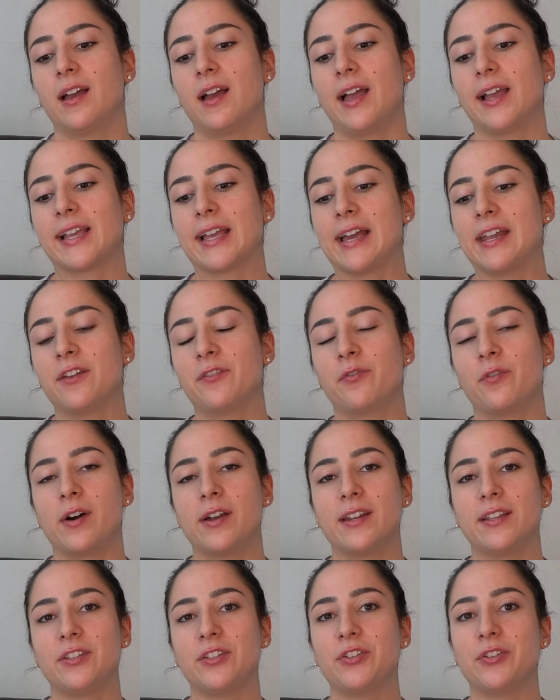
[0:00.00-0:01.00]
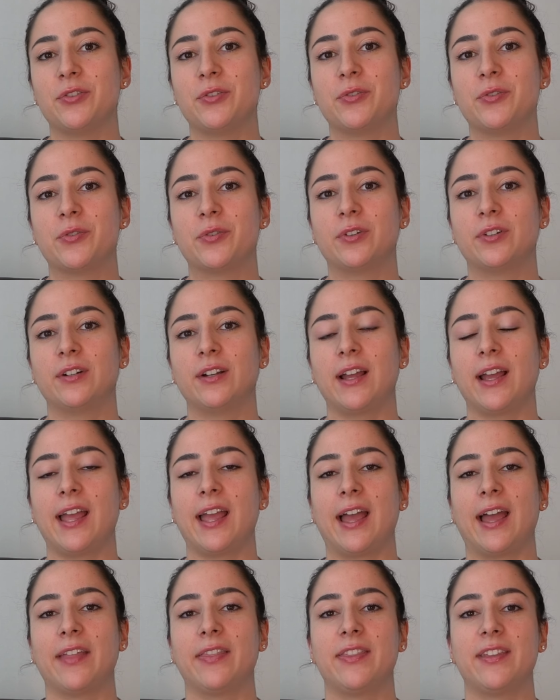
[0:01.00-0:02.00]
I kind of wanted to
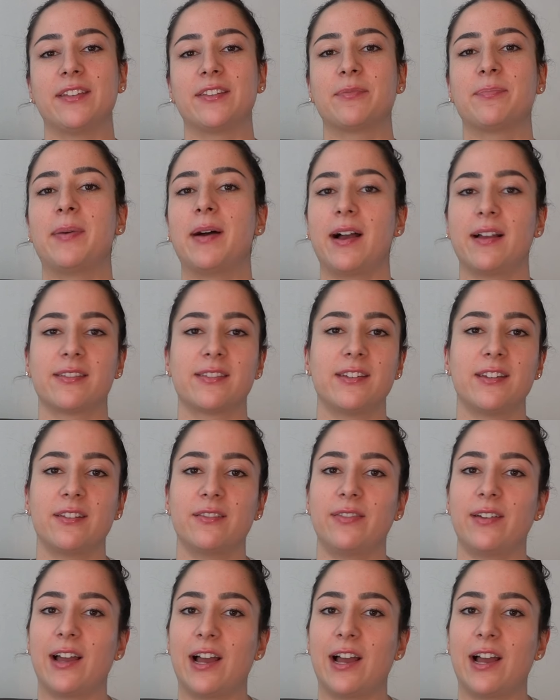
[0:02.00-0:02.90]
add this positive